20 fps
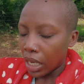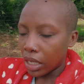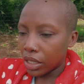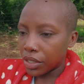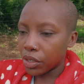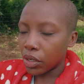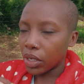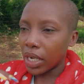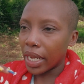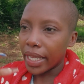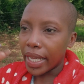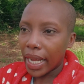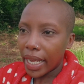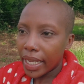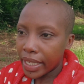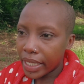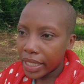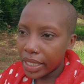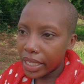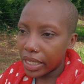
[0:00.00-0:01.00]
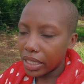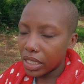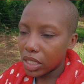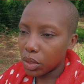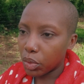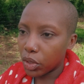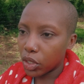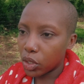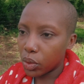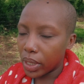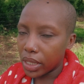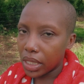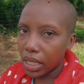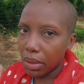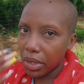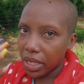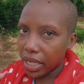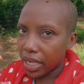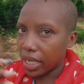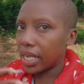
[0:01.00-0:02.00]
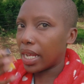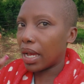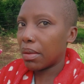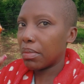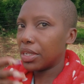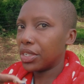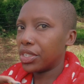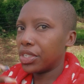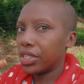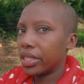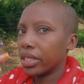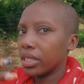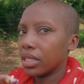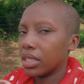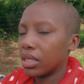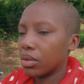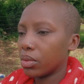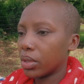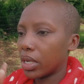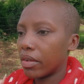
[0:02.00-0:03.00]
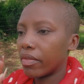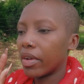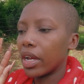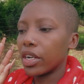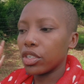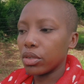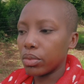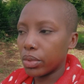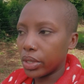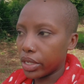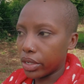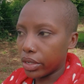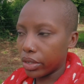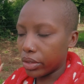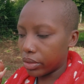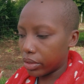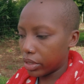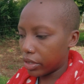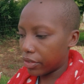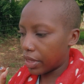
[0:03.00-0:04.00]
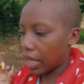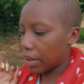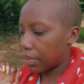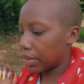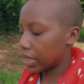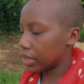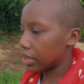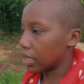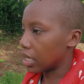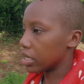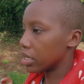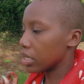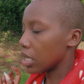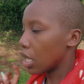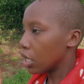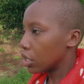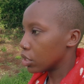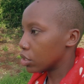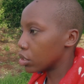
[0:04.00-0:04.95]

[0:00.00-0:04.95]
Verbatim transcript: it's not like a hidden spot where someone can come and chill and whatever and you wouldn't know, if that makes sense.